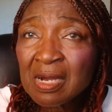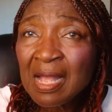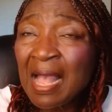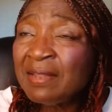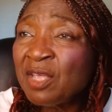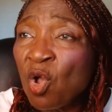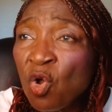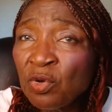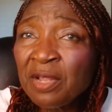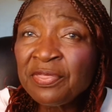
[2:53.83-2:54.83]
And the
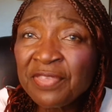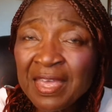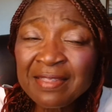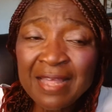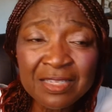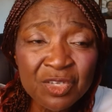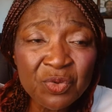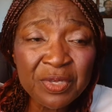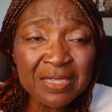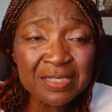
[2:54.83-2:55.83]
only thing that
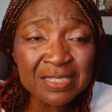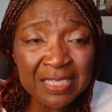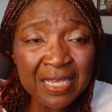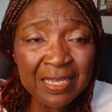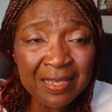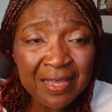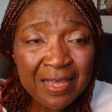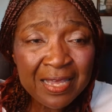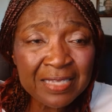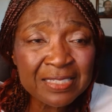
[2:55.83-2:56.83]
you can see
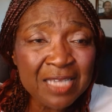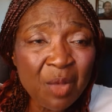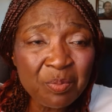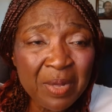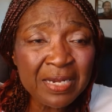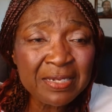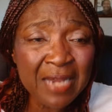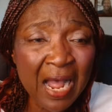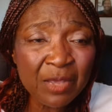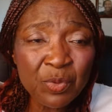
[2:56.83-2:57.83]
is somebody
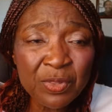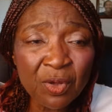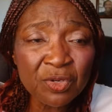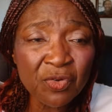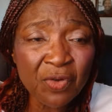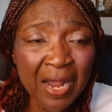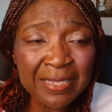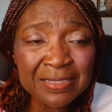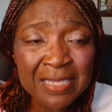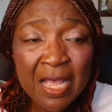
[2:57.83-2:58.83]
die without
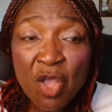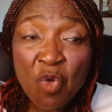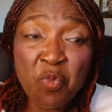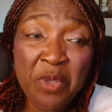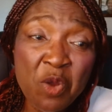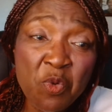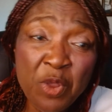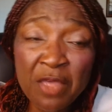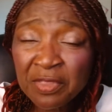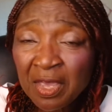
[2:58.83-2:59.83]
Christ. We
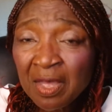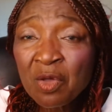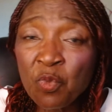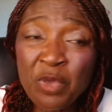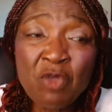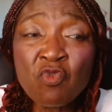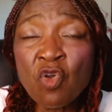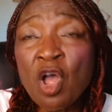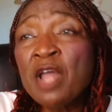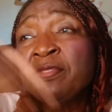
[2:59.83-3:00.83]

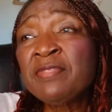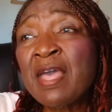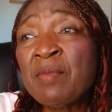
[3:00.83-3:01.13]
run them